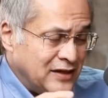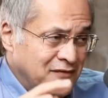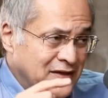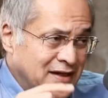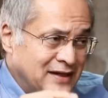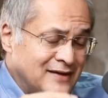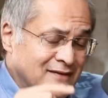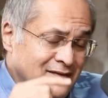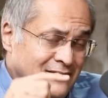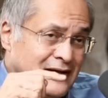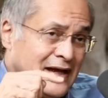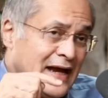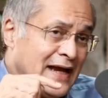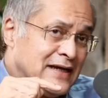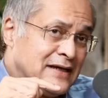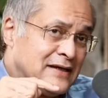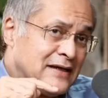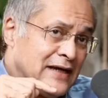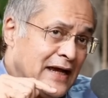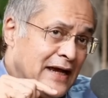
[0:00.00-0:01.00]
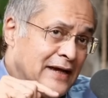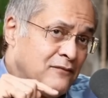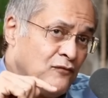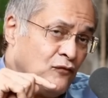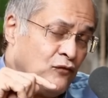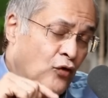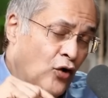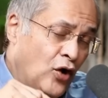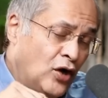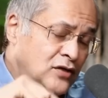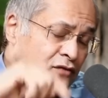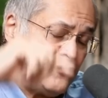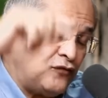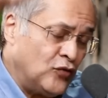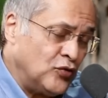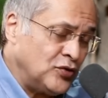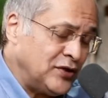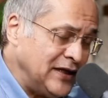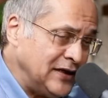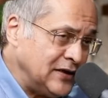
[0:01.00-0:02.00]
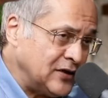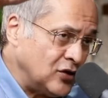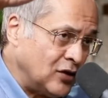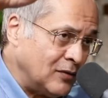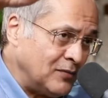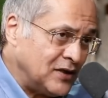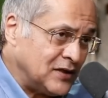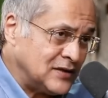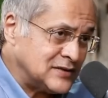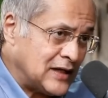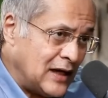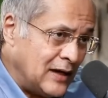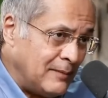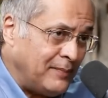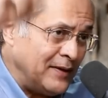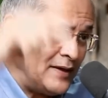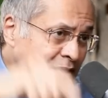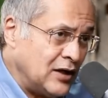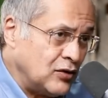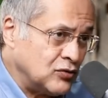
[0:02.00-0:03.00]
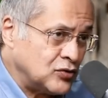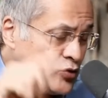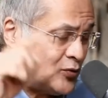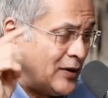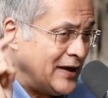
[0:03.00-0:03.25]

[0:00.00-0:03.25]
Devi and climbed, walked 14 kilometers up and down,